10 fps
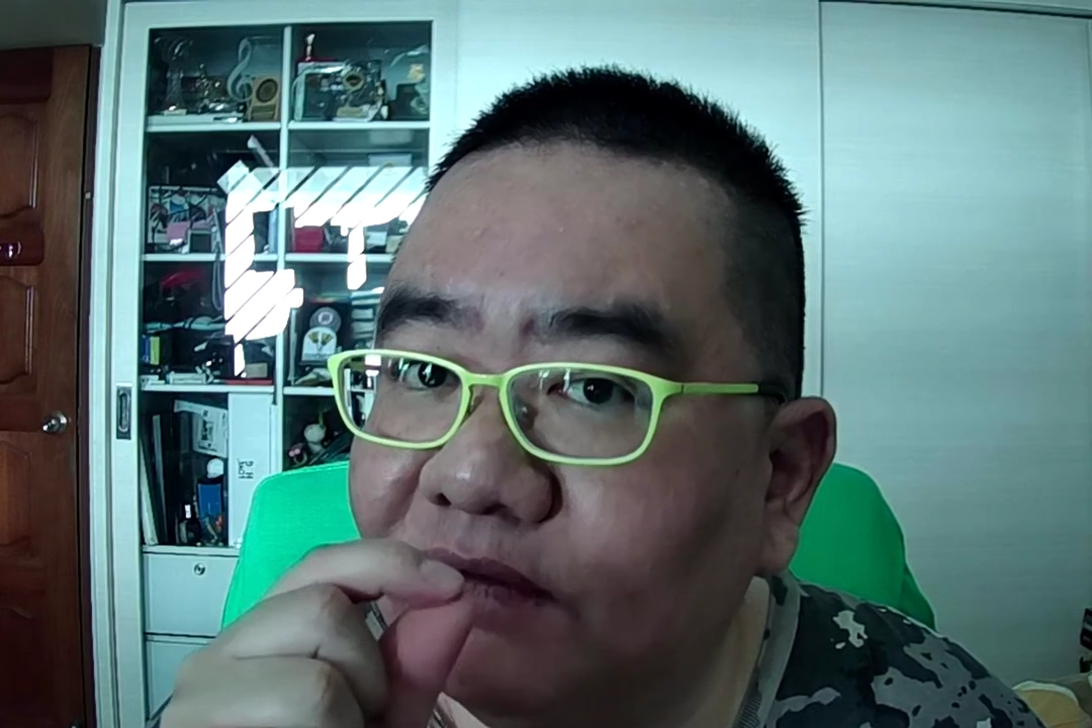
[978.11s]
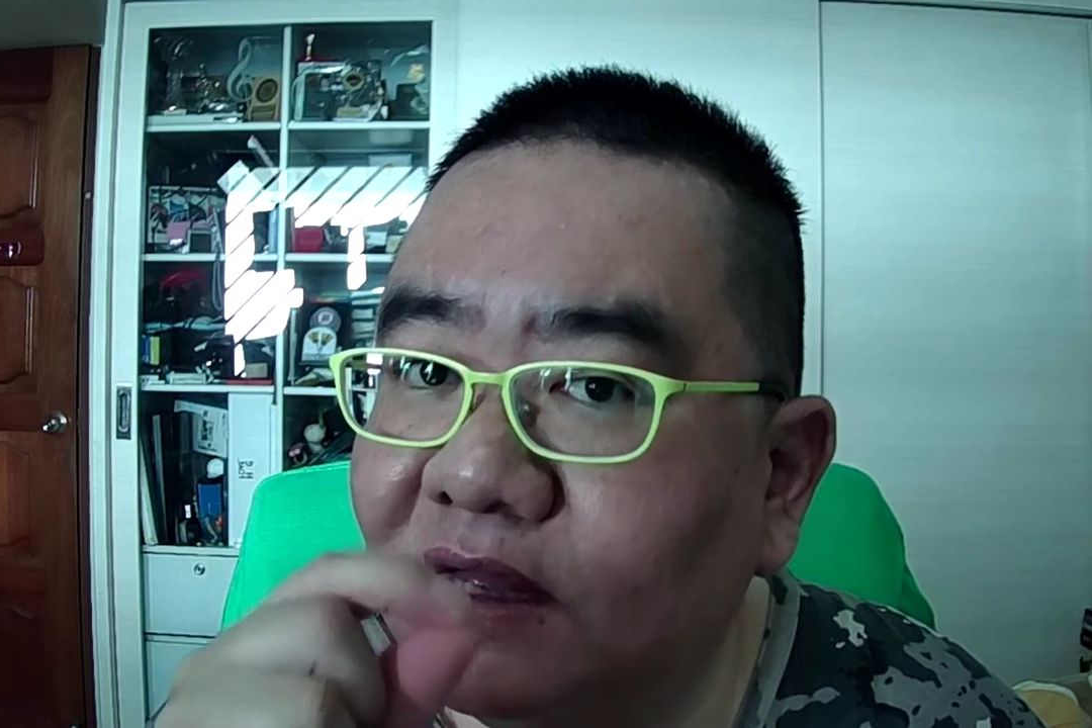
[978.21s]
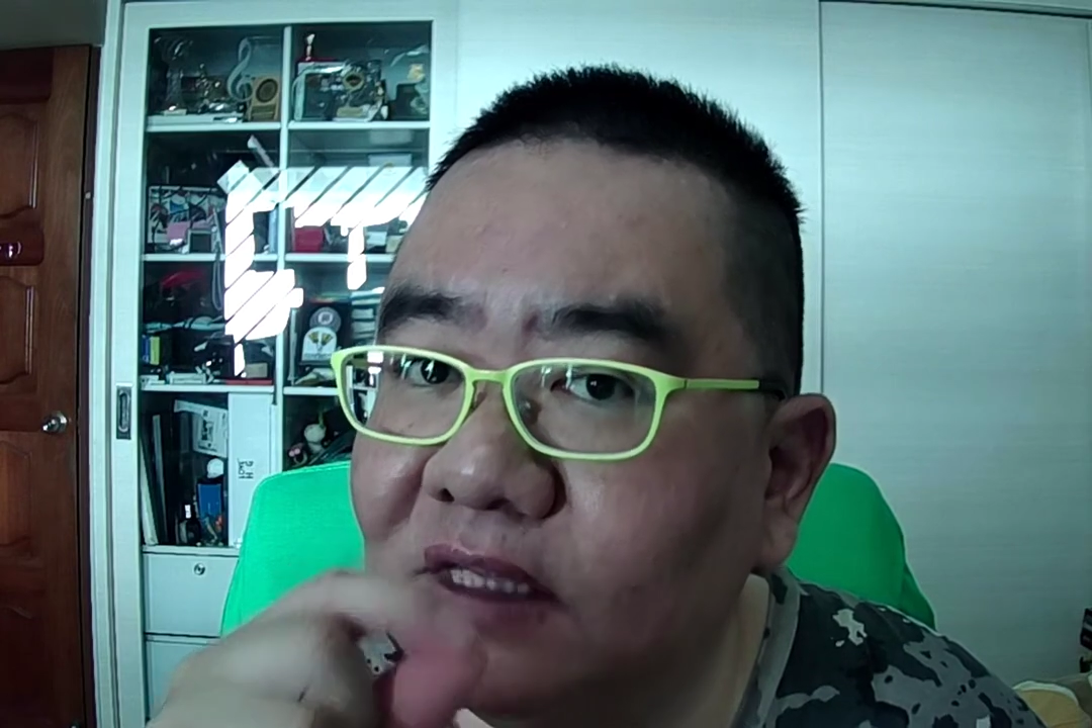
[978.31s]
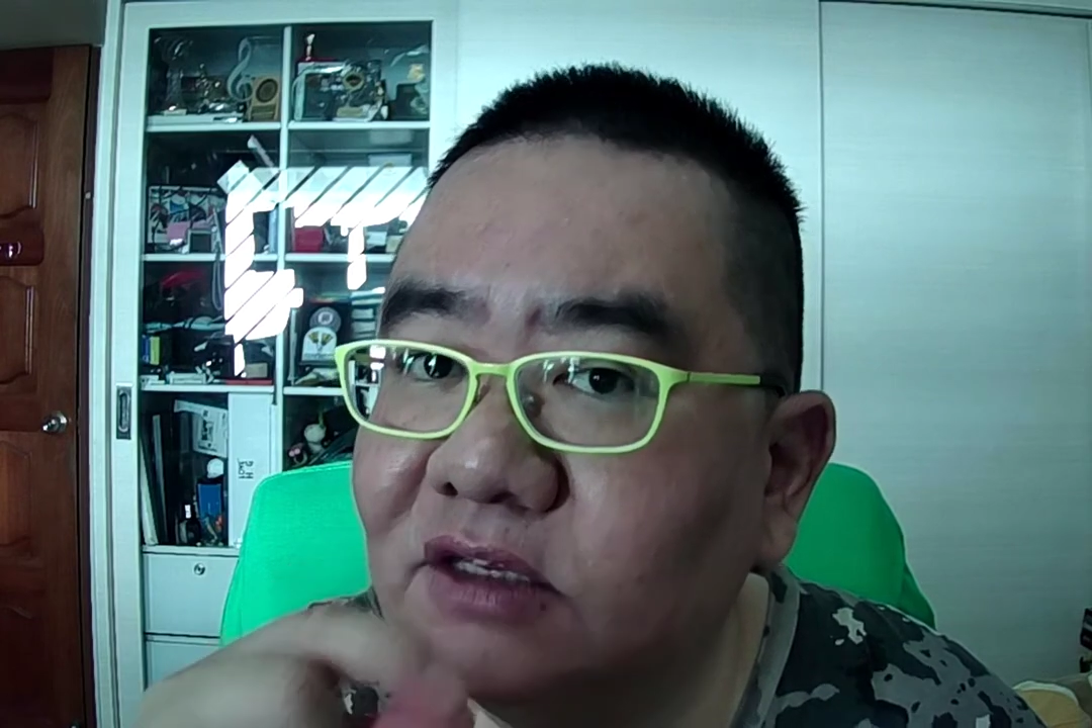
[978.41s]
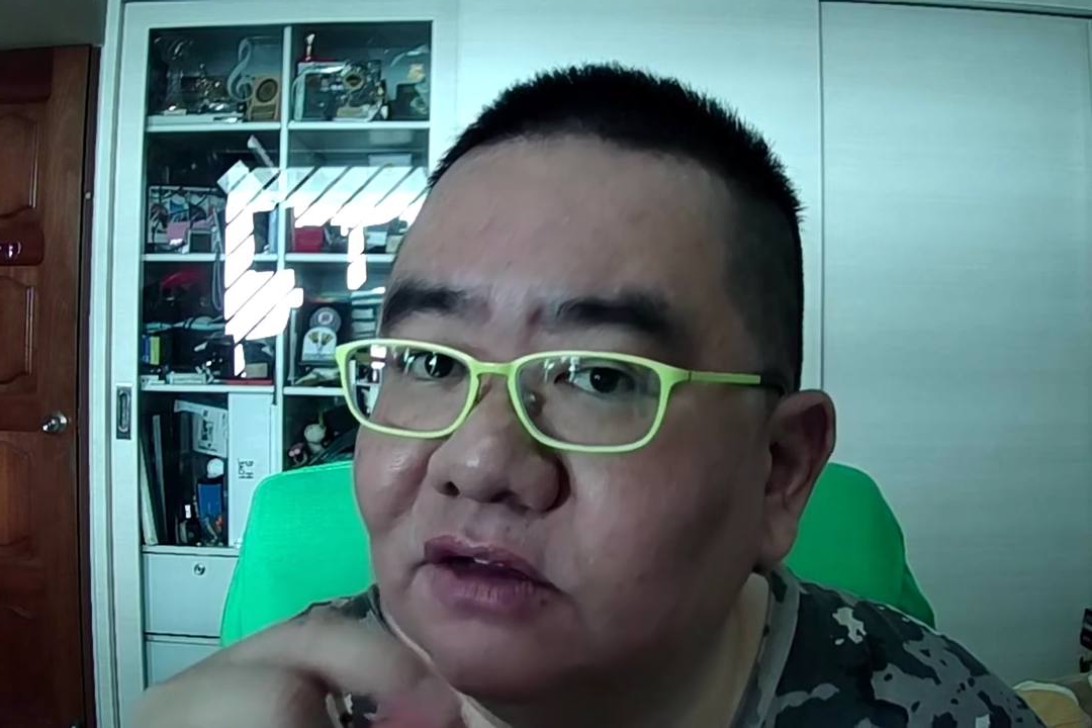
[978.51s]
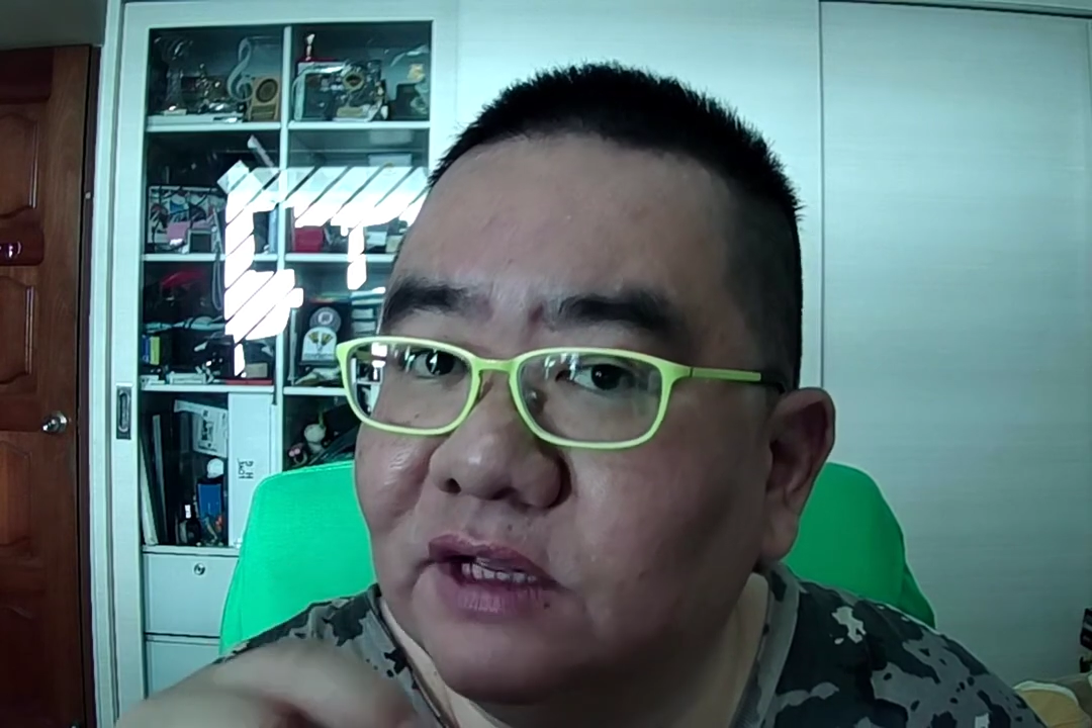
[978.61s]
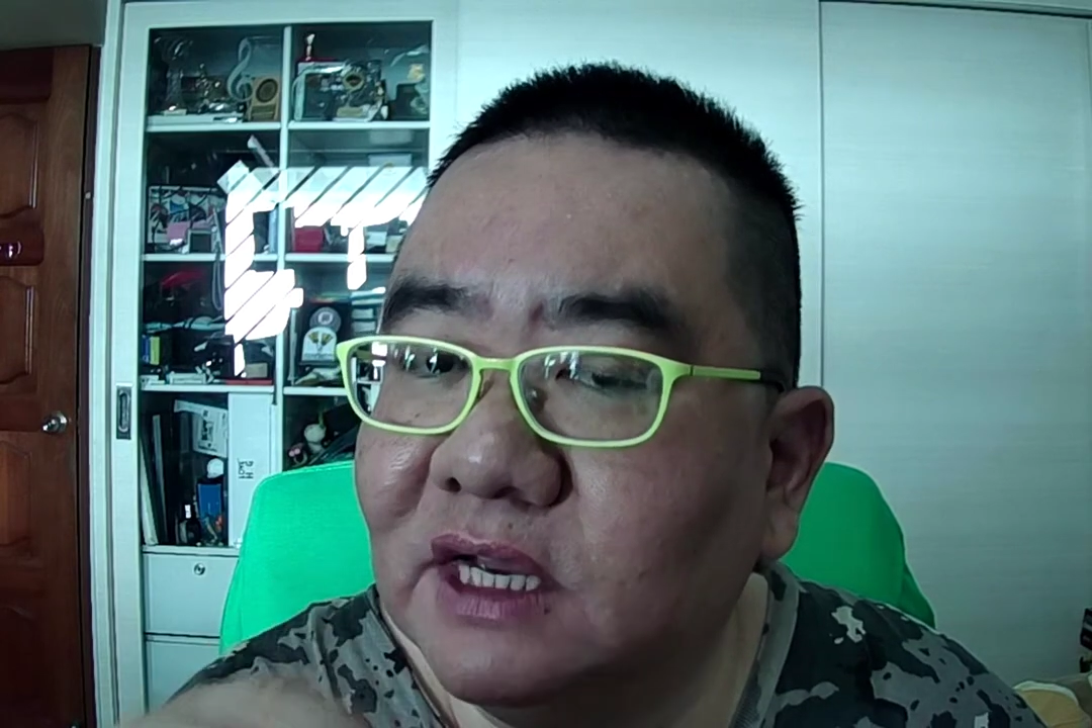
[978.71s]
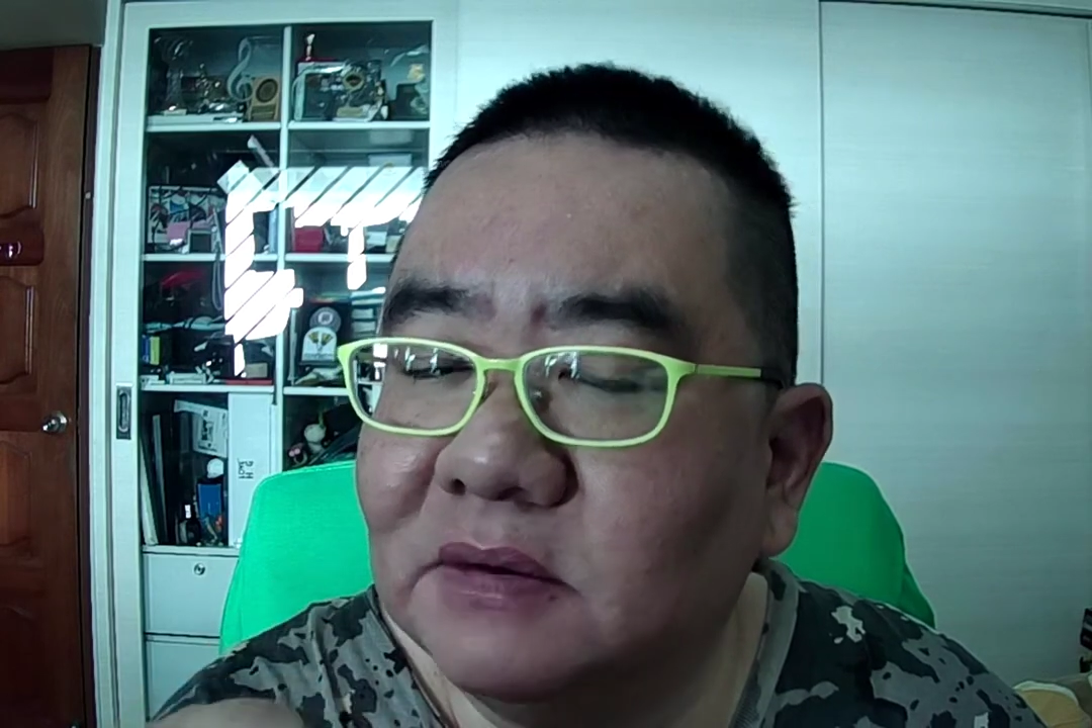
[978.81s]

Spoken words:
and slowly come out,